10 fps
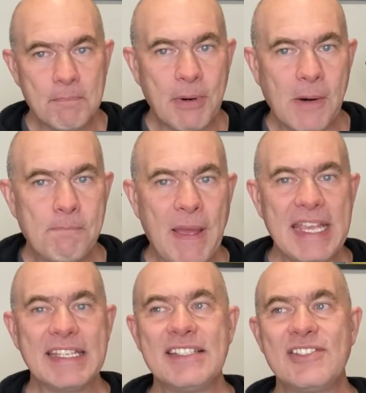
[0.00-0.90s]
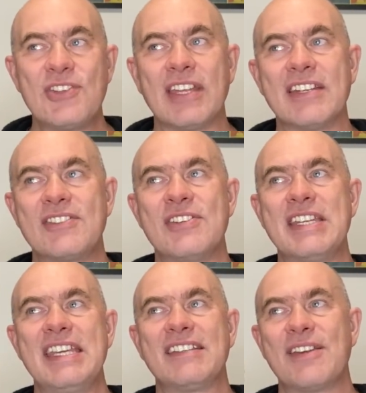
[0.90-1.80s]
Bob Behnken and
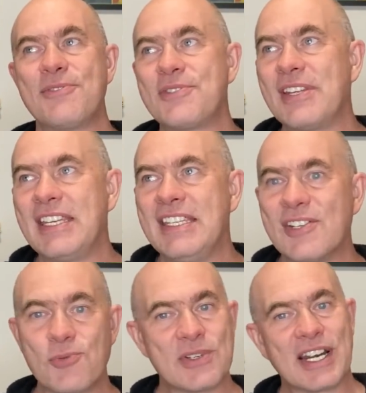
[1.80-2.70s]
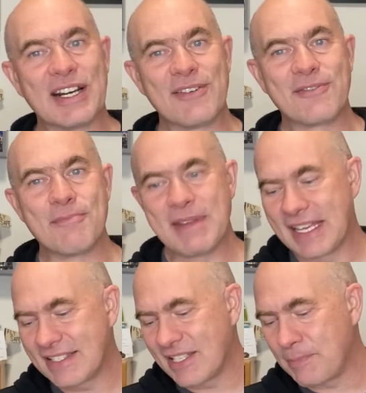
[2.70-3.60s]
today announced that he is retiring from
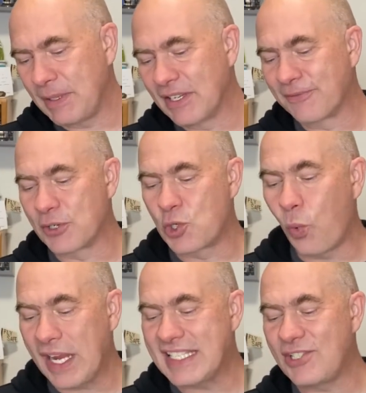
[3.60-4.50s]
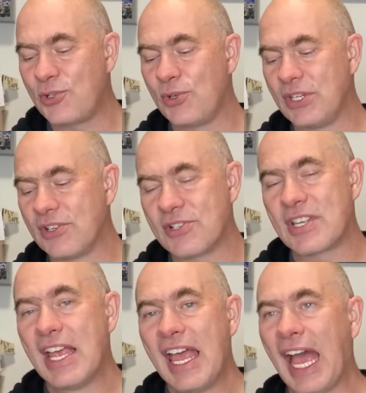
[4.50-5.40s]
NASA. He's been there for 22
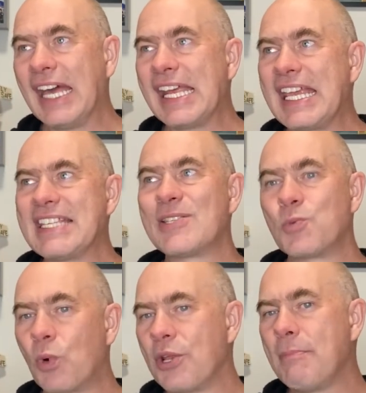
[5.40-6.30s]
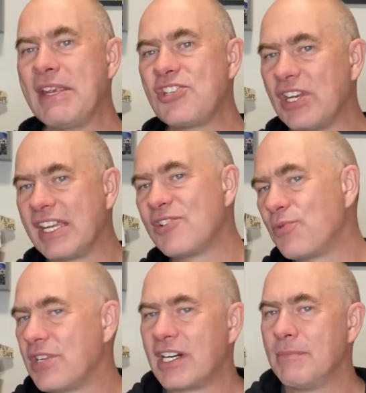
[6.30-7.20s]
years, and I guess it's worth mentioning his
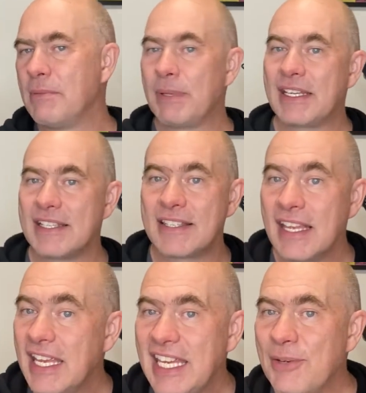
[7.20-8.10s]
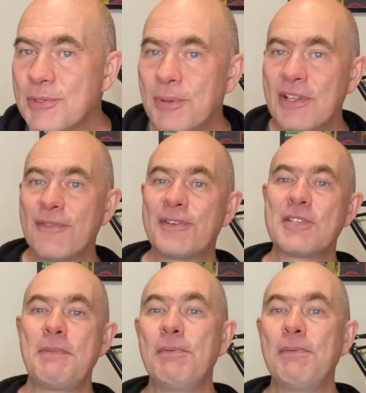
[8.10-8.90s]
retirement because he was one of the first